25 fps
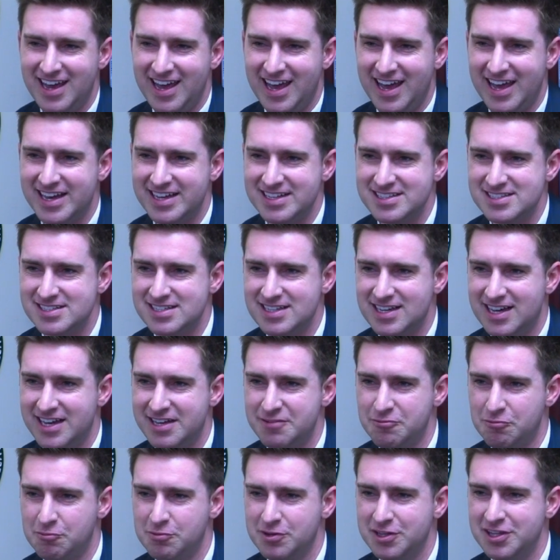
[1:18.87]
And
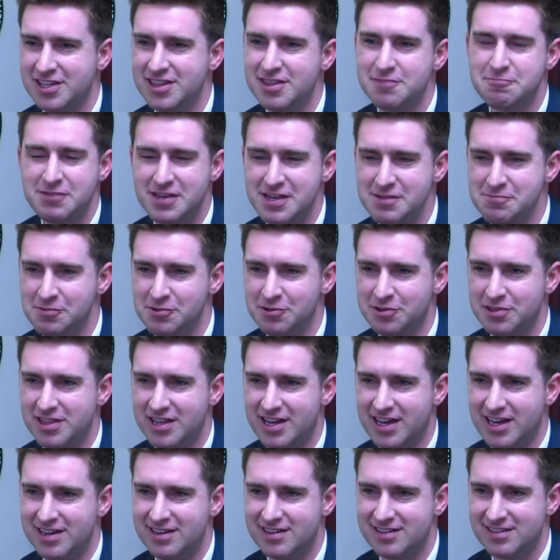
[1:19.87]
really the people
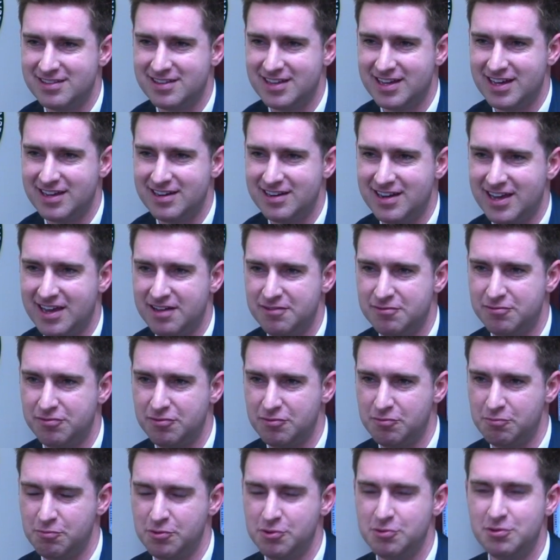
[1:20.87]
that have
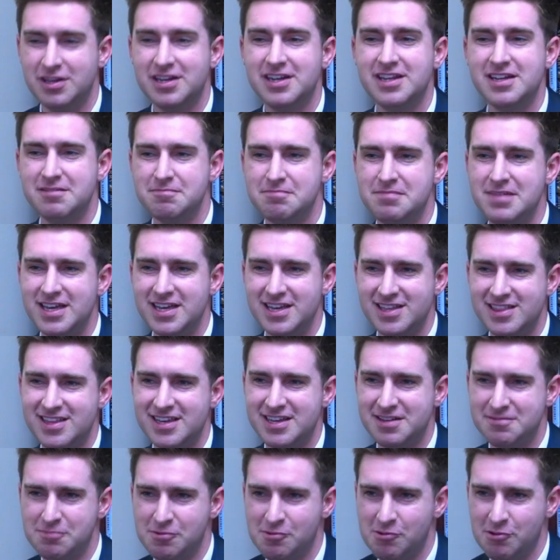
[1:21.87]
rooted in me
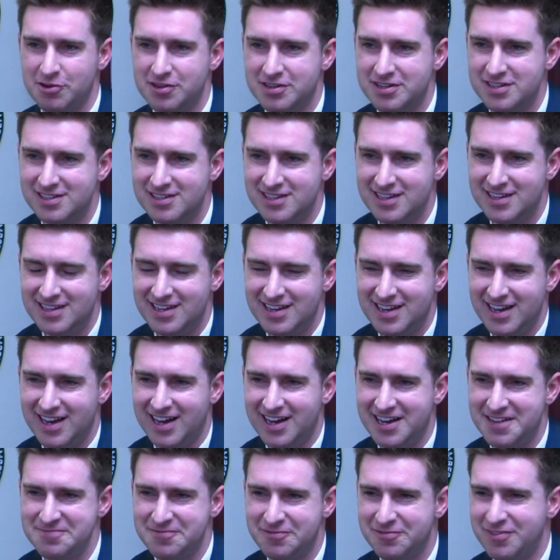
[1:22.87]
the important
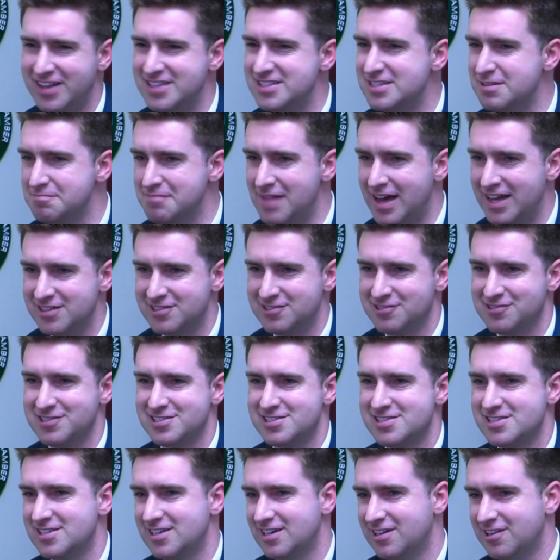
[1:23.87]

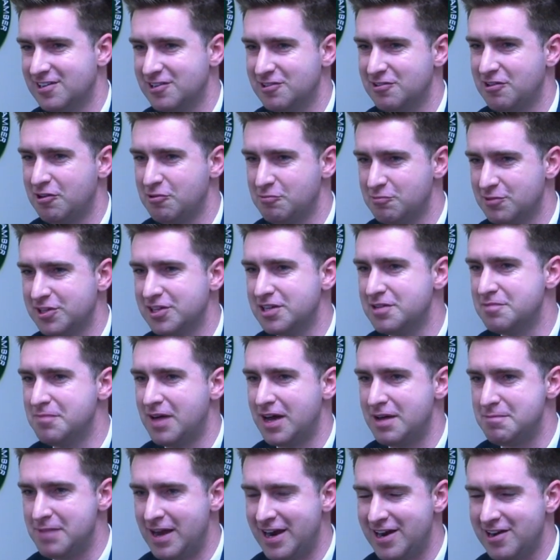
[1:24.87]
fundamentals are really
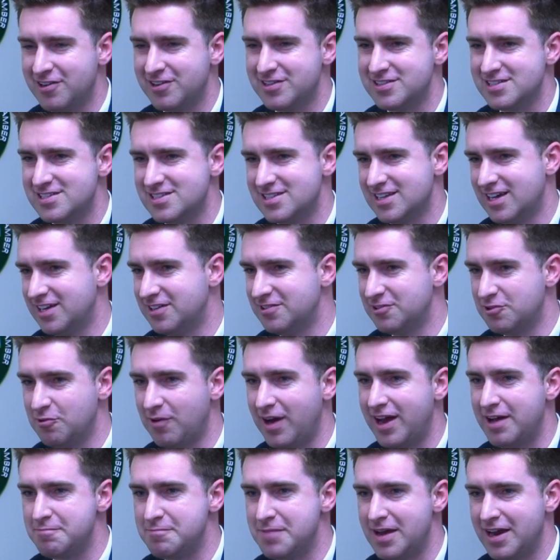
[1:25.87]
my parents and
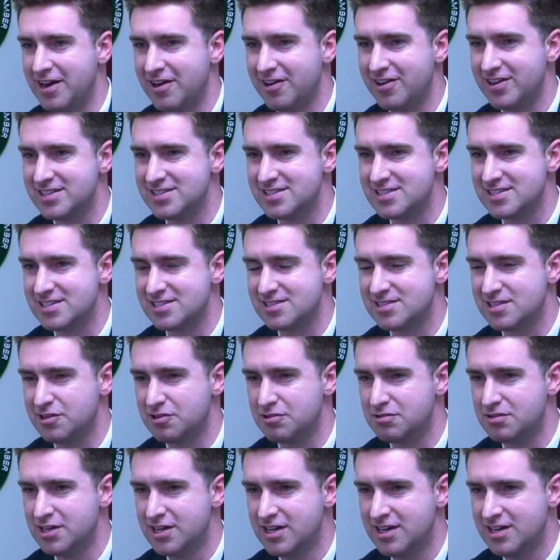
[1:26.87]
grandparents.
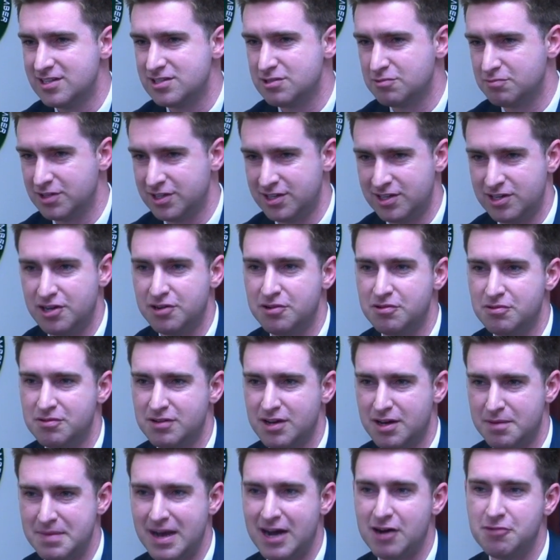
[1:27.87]
So to really
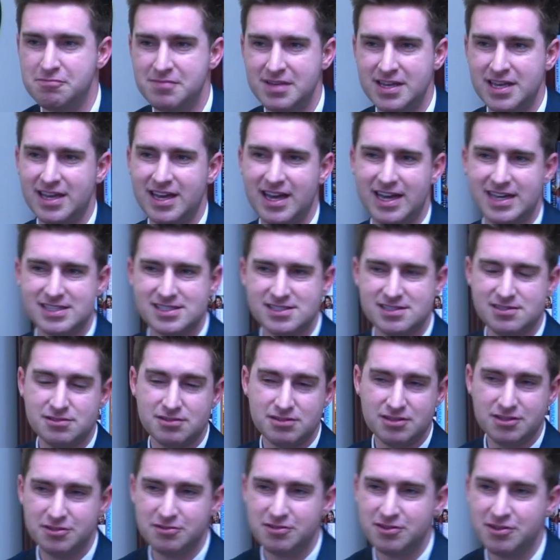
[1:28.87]
know about me has to
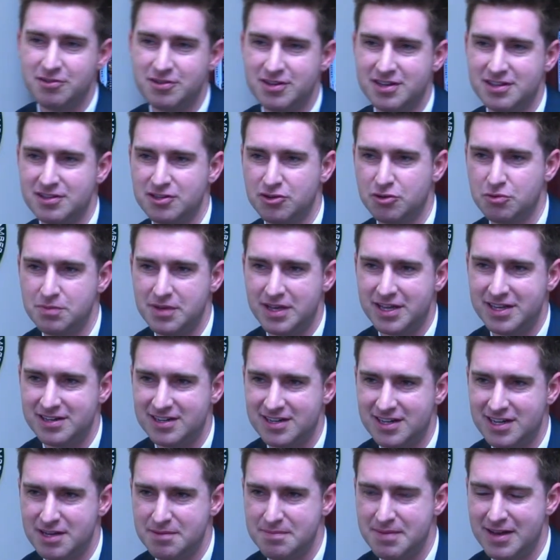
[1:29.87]
include knowing a little bit
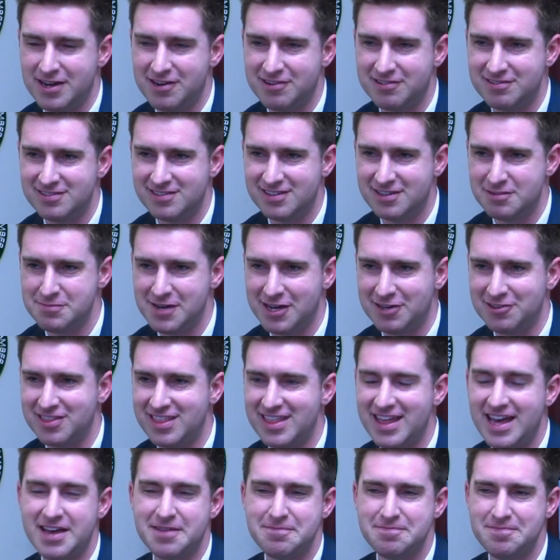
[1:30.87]
about
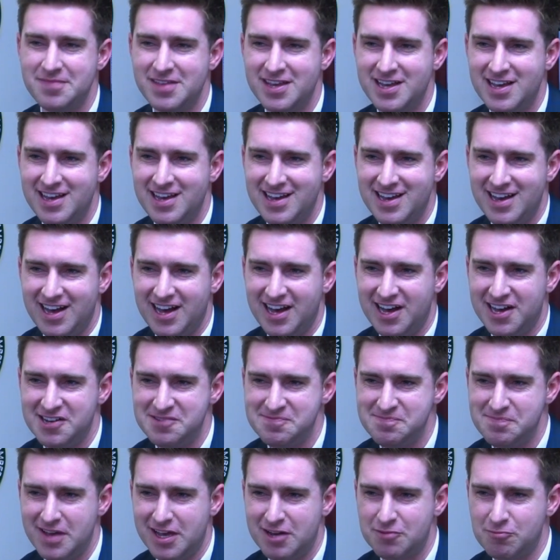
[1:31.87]
them.
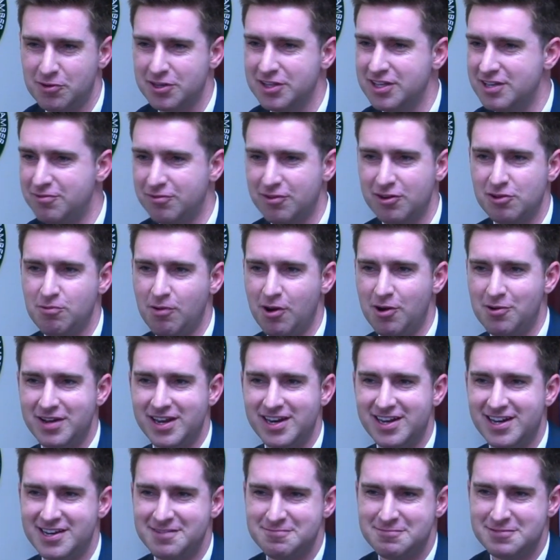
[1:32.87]
And really for
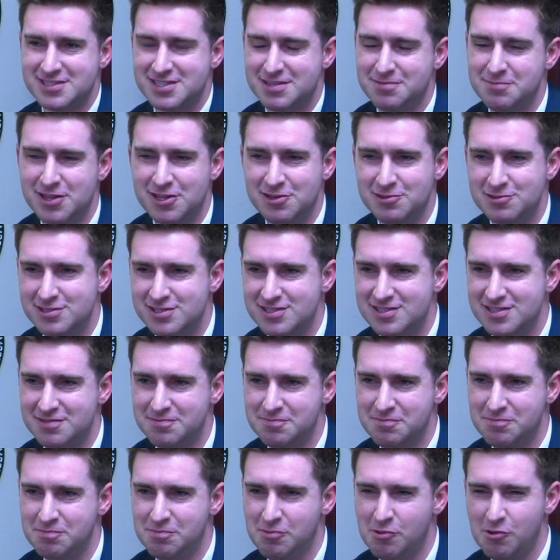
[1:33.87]
growing up, some of those
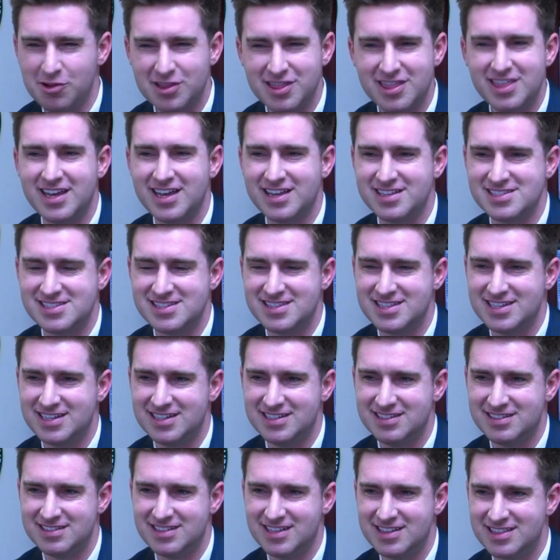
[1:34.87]
important things
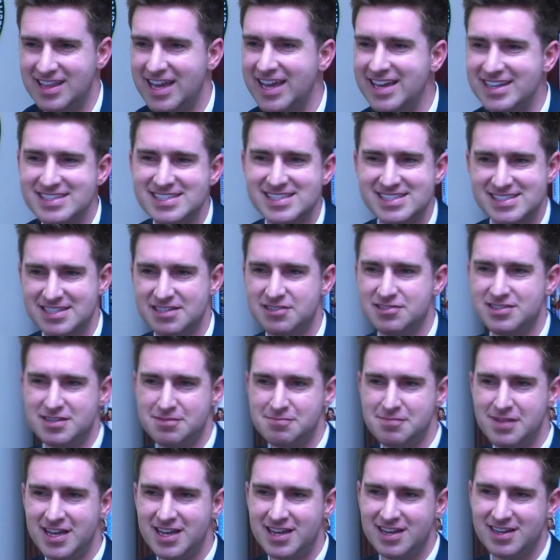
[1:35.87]
that they instilled
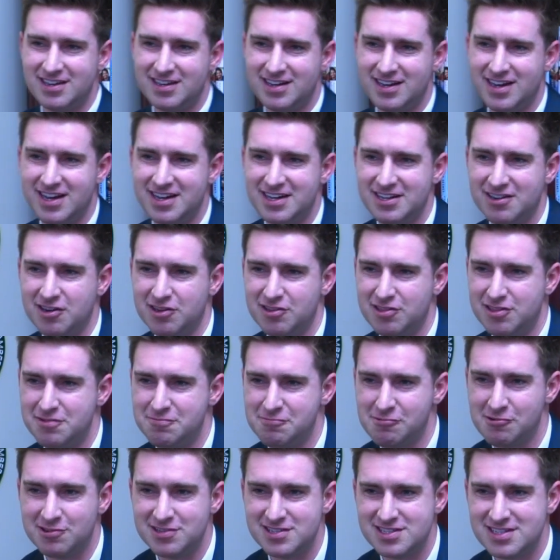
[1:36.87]
in me are the
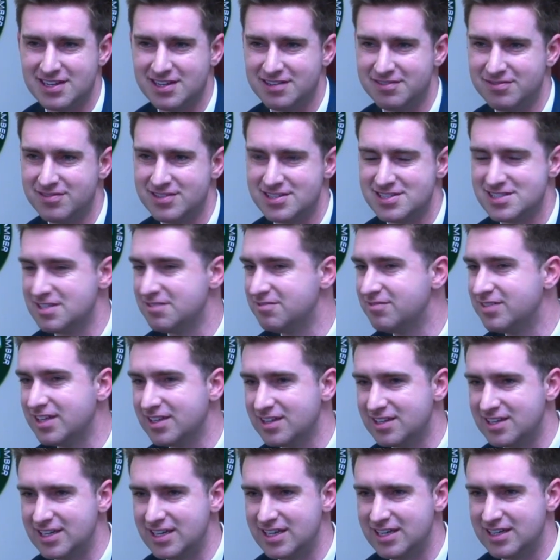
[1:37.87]
importance of
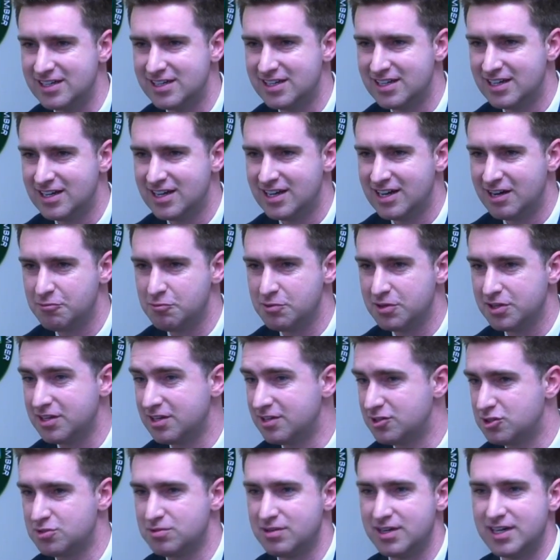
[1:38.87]
civility,
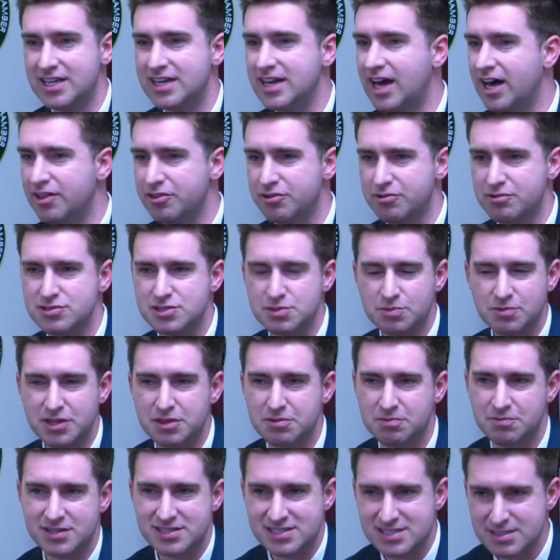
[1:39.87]
really treating others
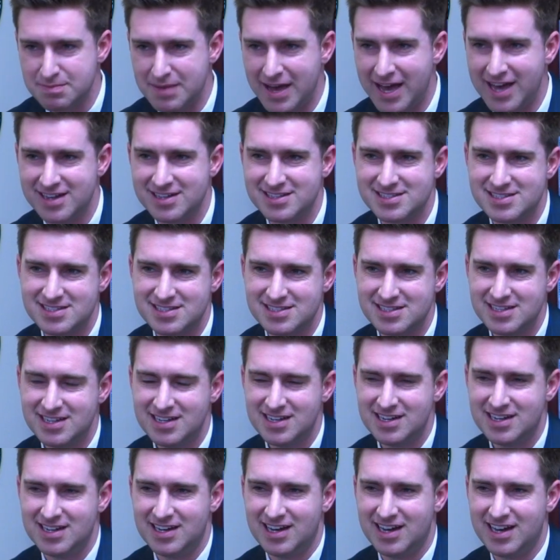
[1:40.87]
with respect,
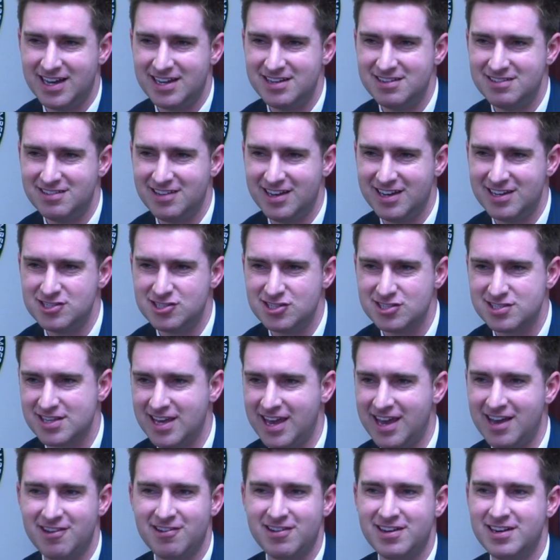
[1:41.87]
and just
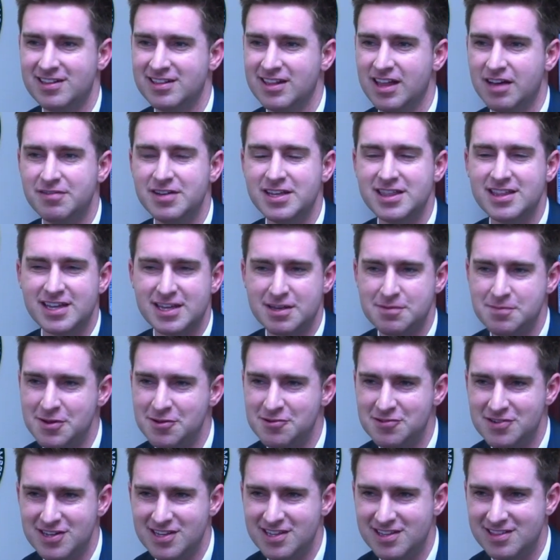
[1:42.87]
caring and loving the
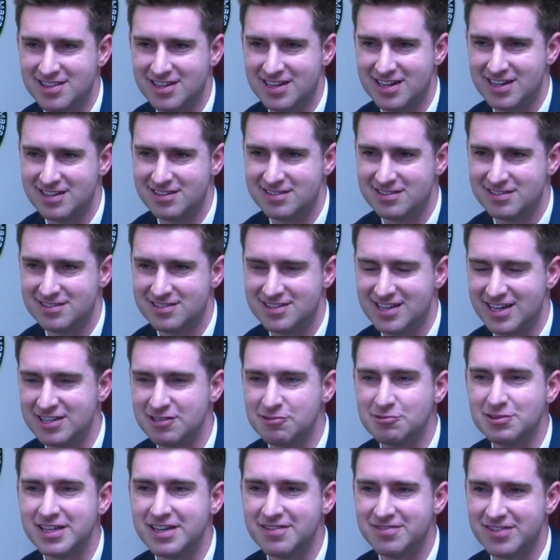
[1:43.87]
community that
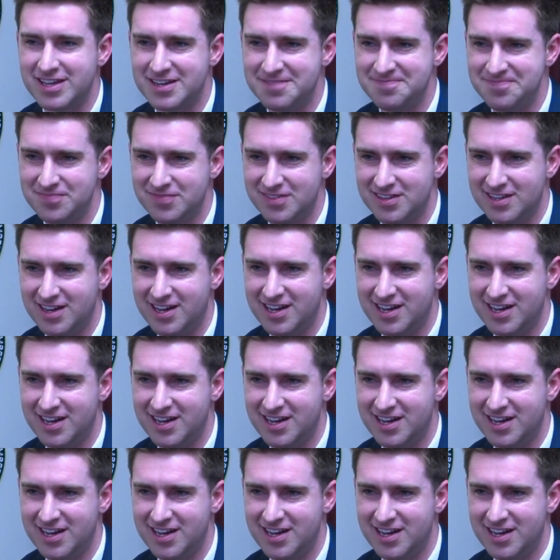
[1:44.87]
you live in.